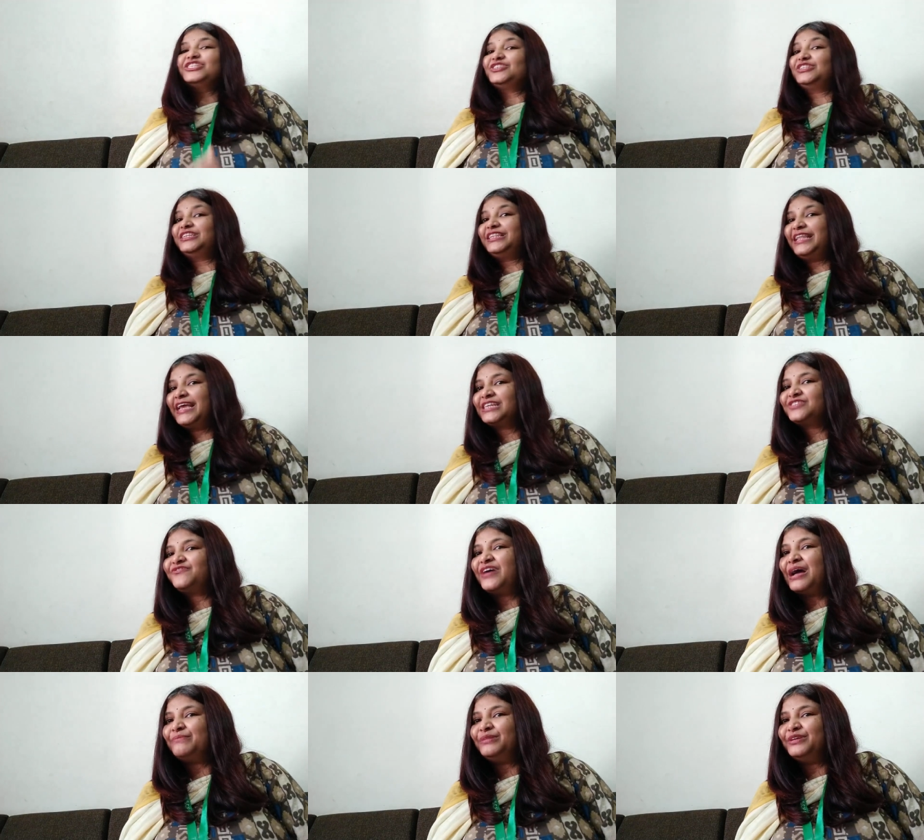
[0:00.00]
So the next
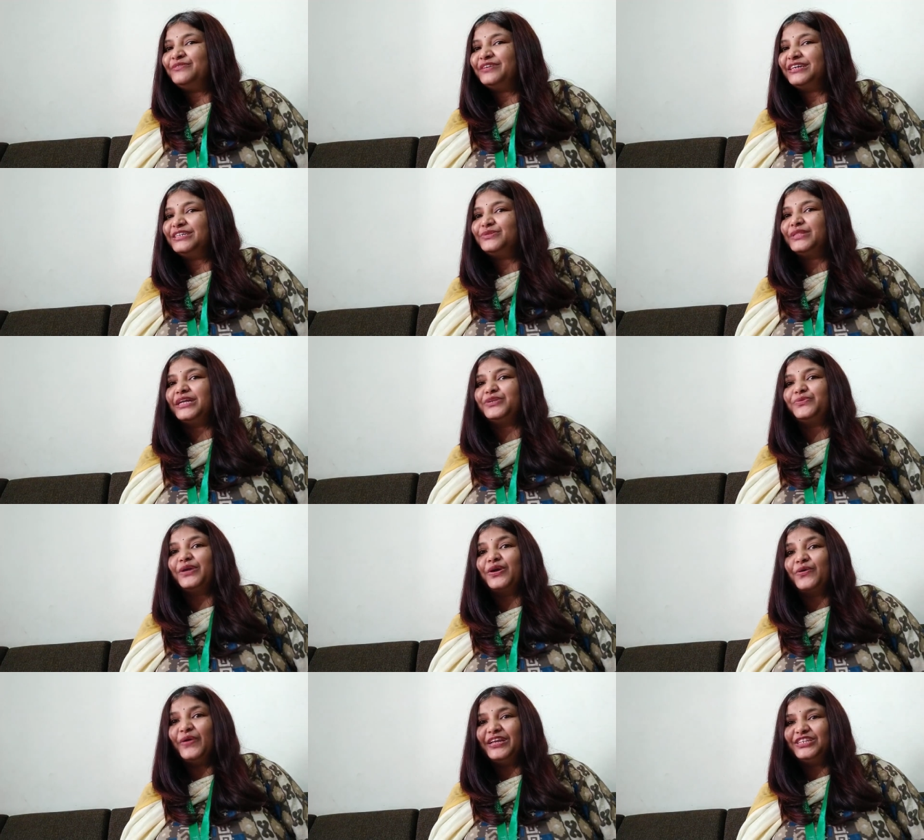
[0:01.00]
family word that we
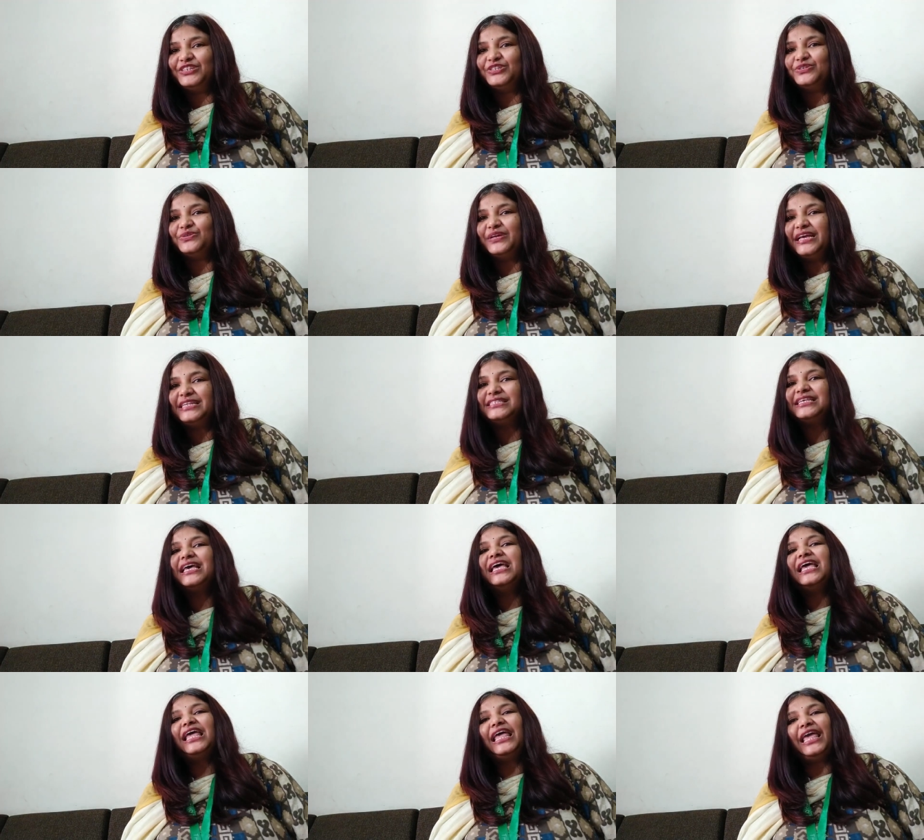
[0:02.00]
are going to do is
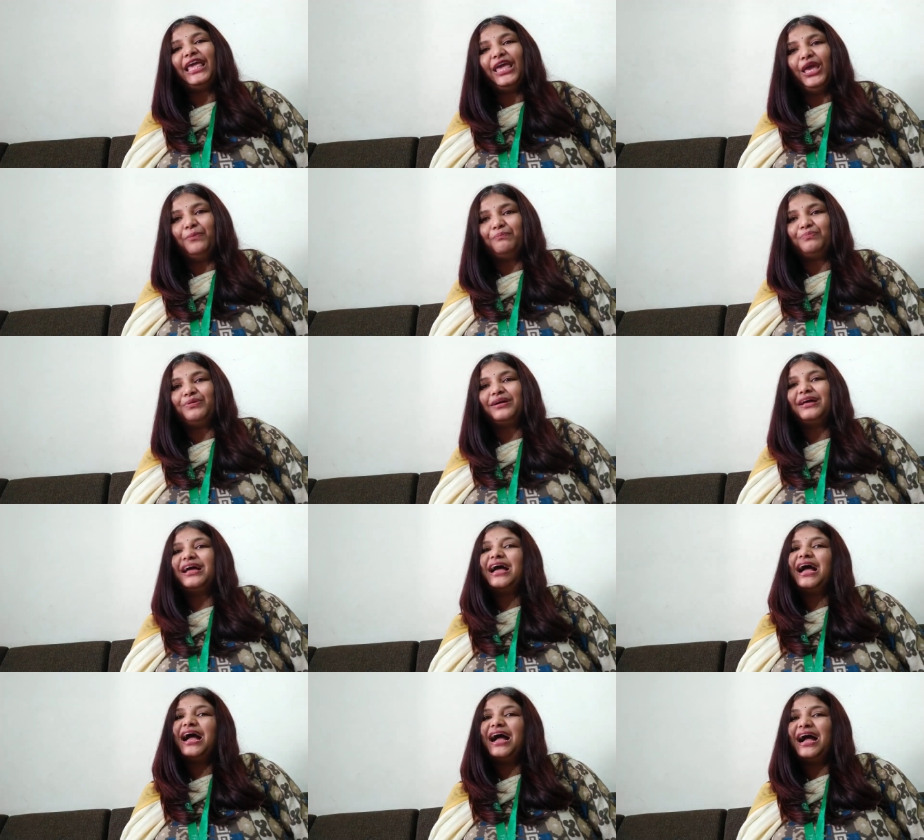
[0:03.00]
ip.
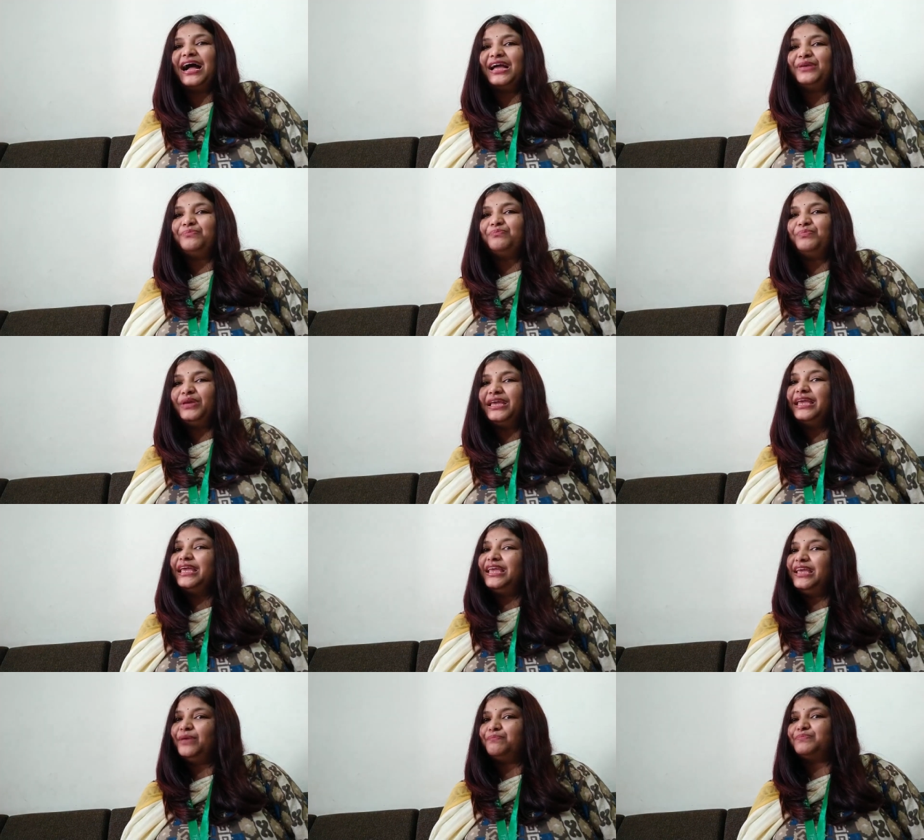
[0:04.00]
IP,
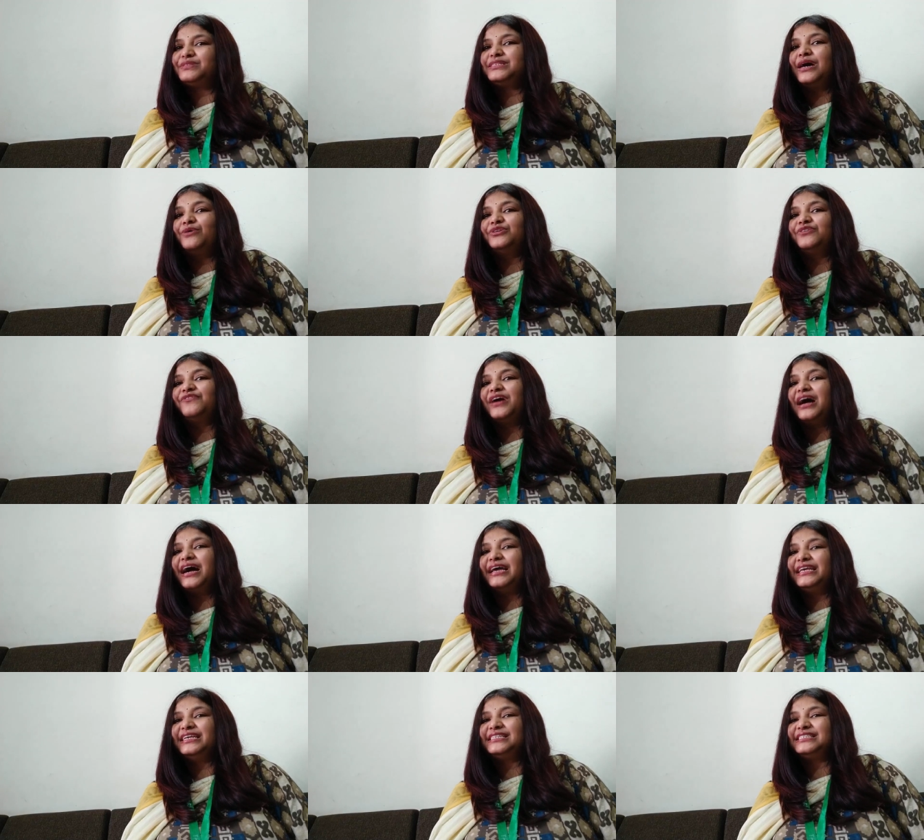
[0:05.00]
ip sound of
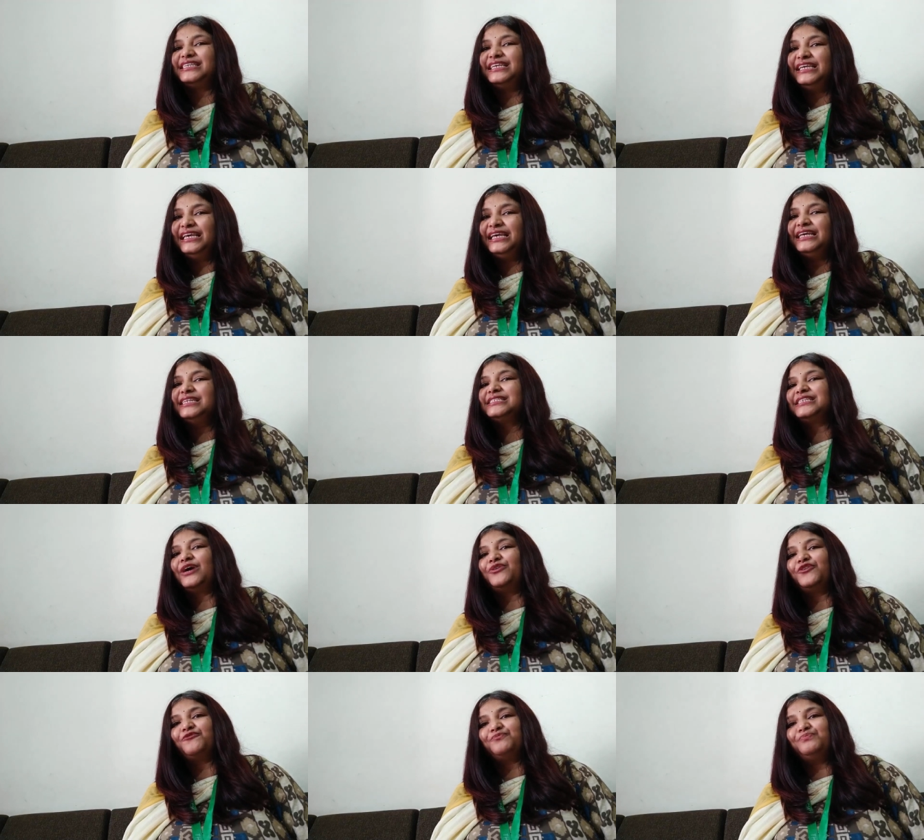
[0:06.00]
I is E,
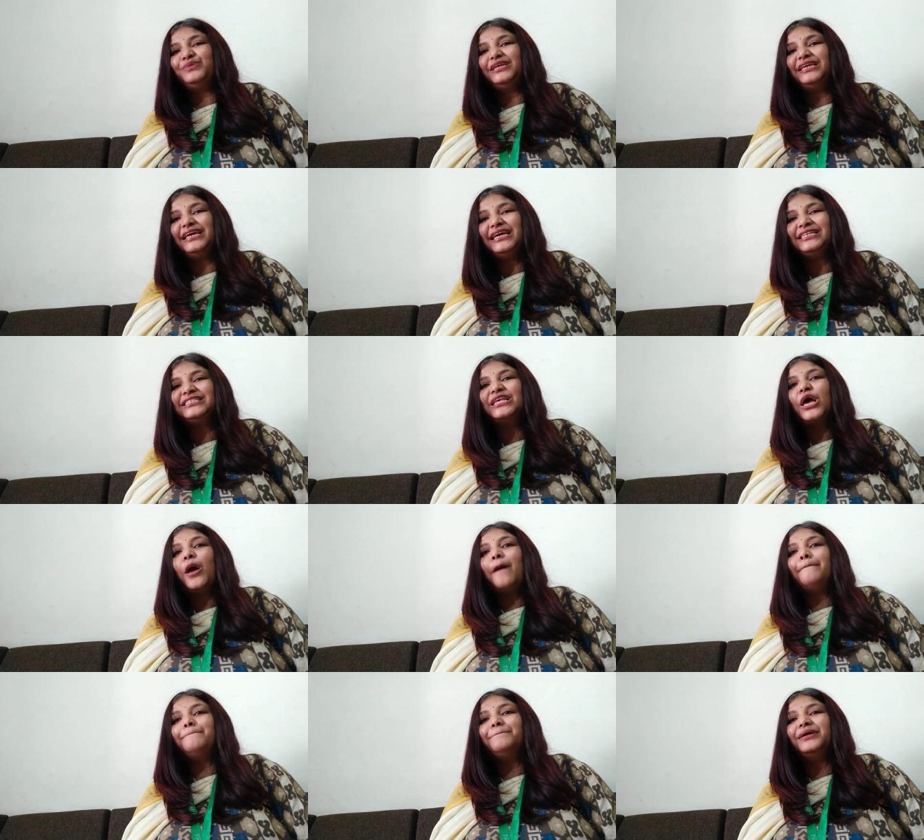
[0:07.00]
sound of P is
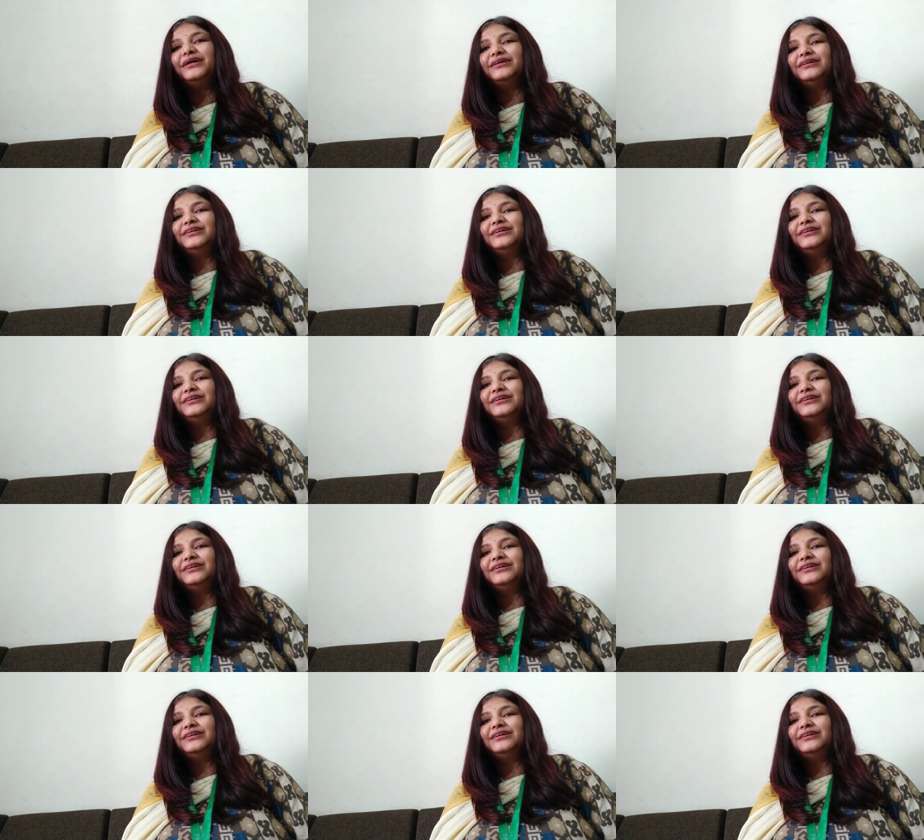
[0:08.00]
P.